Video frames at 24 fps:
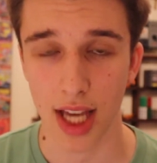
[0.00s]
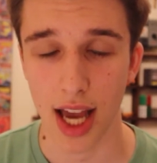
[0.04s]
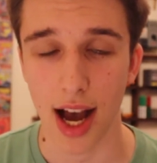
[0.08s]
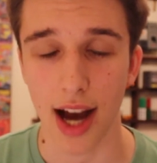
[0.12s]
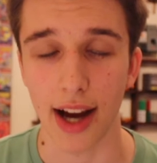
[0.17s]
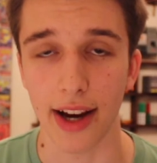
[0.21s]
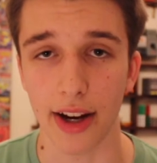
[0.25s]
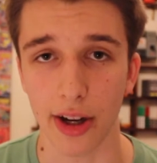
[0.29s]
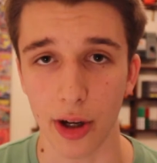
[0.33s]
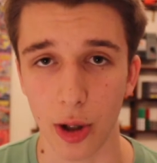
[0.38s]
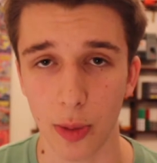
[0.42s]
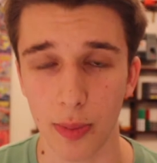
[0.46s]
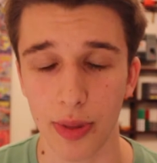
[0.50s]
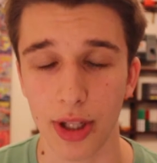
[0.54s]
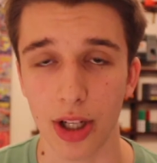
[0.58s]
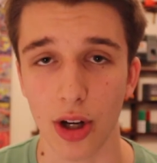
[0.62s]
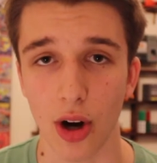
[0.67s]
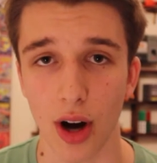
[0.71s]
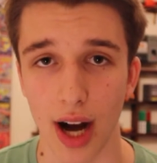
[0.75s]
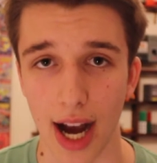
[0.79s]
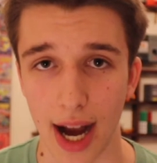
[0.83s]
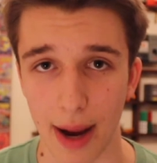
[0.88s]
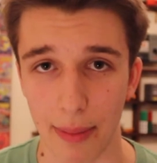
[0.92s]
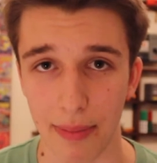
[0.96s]
I hope
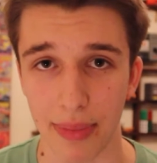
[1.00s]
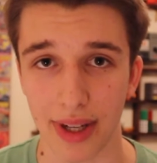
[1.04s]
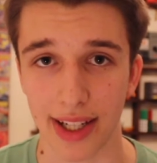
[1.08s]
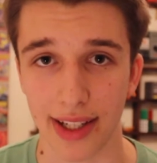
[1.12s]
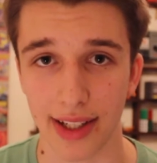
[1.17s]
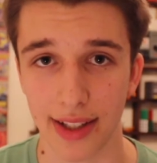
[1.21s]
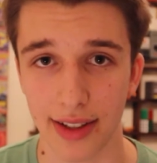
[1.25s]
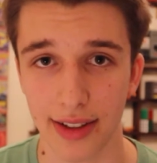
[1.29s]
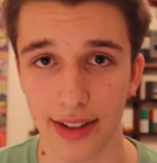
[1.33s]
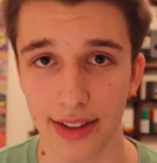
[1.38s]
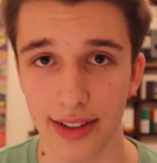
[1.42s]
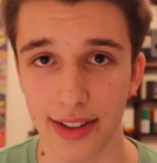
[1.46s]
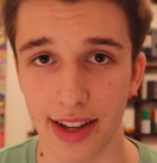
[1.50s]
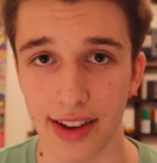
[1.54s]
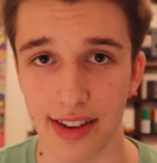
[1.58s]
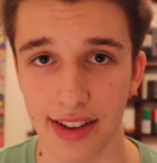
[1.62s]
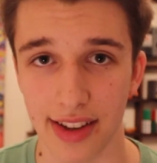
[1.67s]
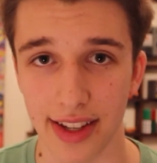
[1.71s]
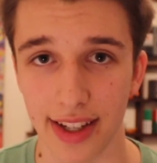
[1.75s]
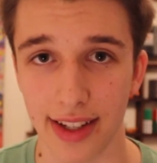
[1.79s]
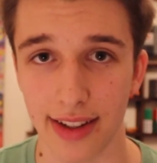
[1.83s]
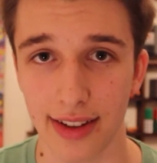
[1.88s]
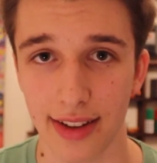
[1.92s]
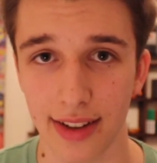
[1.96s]
you're happy,
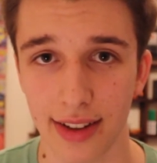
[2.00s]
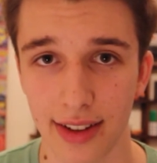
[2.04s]
Disney.